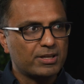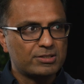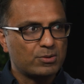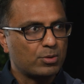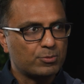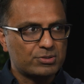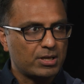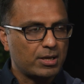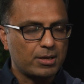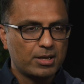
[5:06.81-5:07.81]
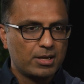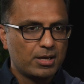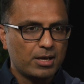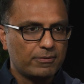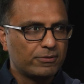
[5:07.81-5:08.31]
into almost a,
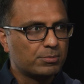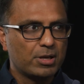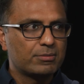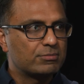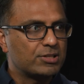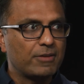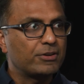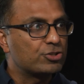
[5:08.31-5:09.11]
a full-blown software